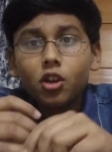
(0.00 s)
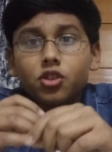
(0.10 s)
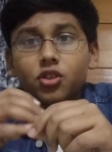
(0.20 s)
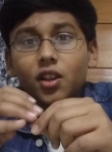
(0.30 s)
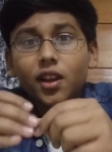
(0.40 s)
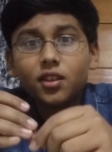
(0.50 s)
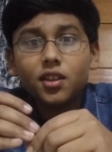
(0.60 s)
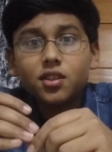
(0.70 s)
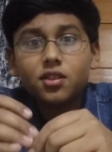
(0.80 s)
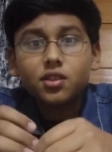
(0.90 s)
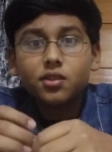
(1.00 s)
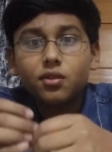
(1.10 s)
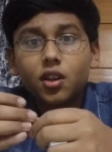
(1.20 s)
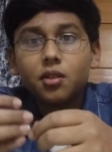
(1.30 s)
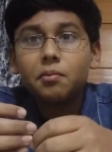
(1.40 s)
So like this, you
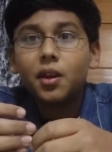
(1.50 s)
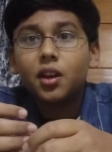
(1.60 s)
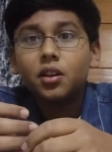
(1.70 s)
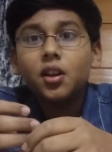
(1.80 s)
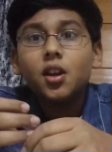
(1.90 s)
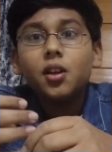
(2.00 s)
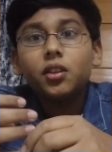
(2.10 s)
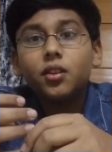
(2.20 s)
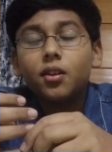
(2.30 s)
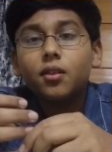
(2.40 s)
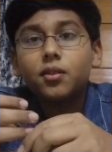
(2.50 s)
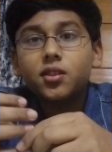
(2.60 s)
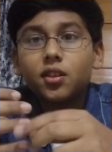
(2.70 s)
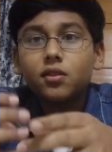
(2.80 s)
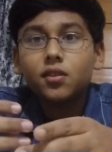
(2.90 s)
can make
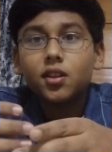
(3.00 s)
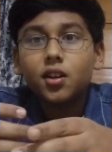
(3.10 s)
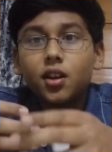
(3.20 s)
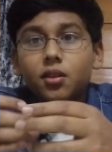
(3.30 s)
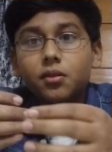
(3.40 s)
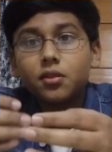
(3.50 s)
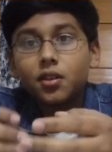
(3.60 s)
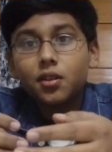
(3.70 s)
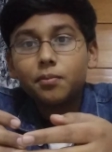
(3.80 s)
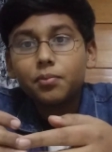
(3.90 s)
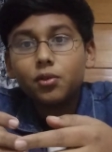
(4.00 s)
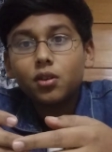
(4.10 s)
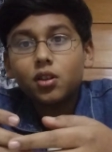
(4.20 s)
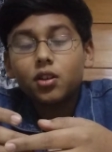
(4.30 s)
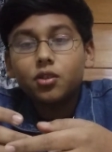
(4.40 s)
singular and
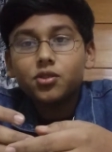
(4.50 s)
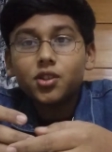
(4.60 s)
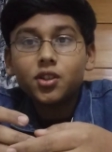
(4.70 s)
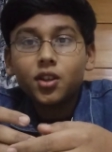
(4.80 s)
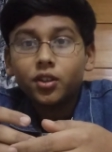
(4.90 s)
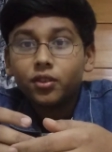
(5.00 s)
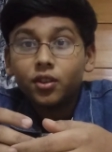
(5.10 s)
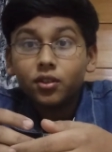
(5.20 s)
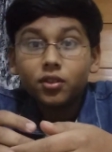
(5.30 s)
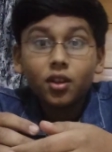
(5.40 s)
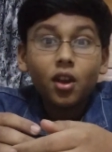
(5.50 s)
plural noun sentences.